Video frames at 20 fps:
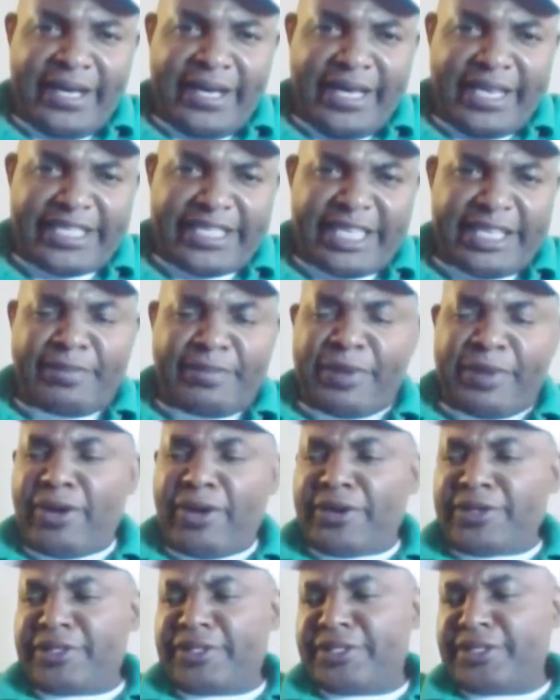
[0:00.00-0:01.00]
Is it
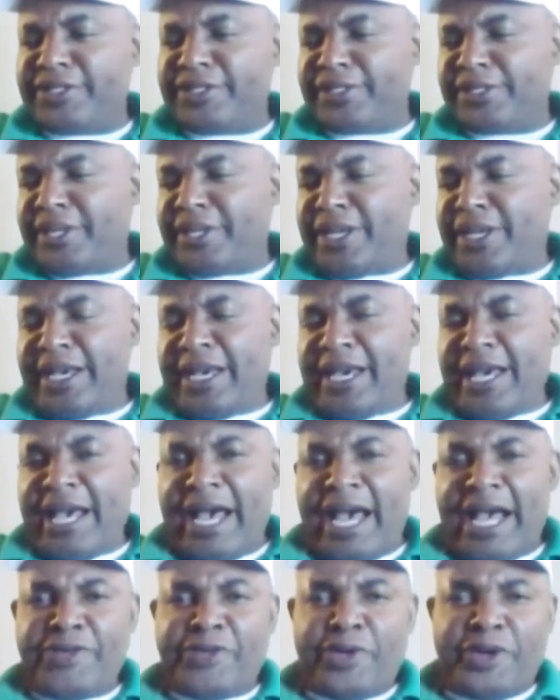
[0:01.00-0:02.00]
because
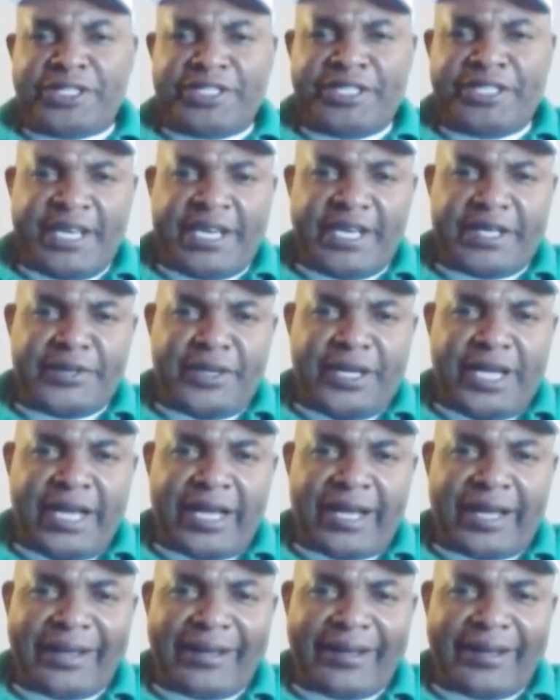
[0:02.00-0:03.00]
you're sick today?